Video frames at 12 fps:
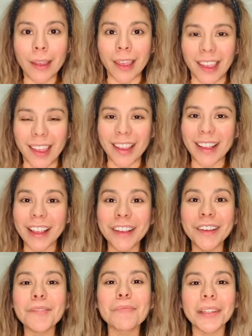like I
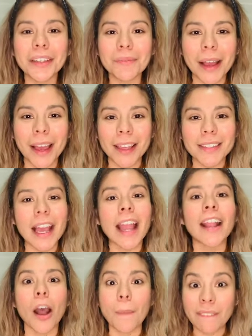couldn't believe my eyes.
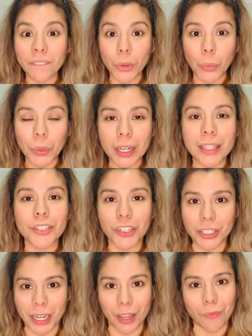I got my phone and I
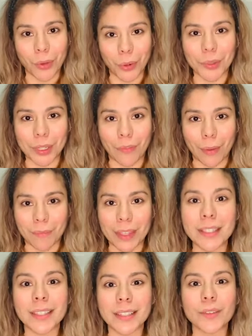started taking photos of him.
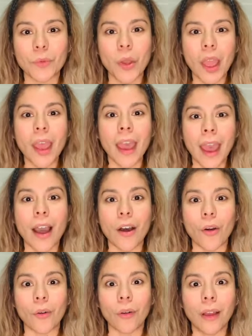This is
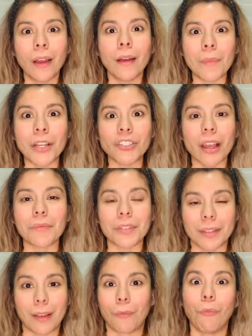how much I
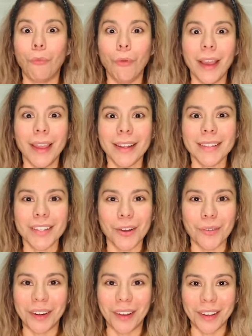was like, what is
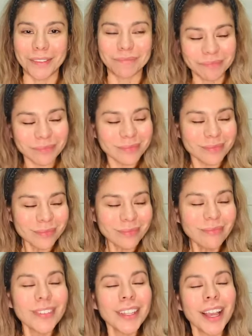going on?
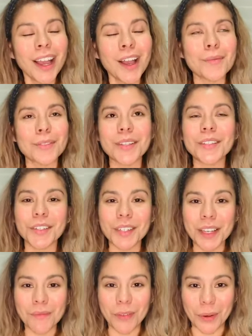Um, so I started
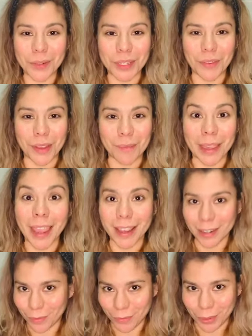taking photos of him,
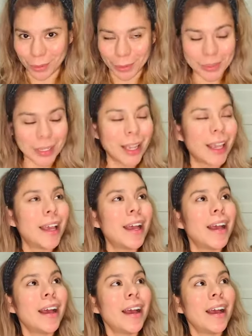candid photos.
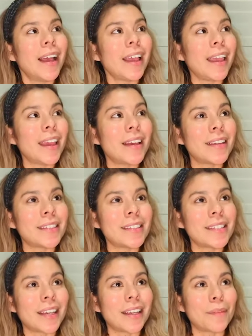And
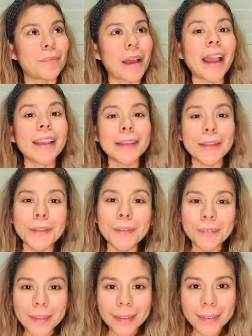um, I
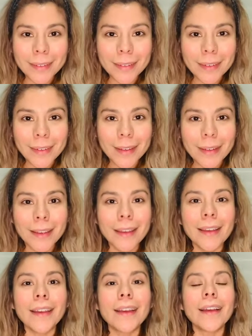even
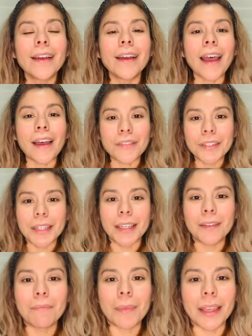have to
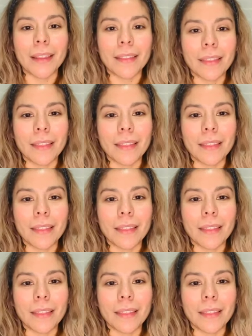admit,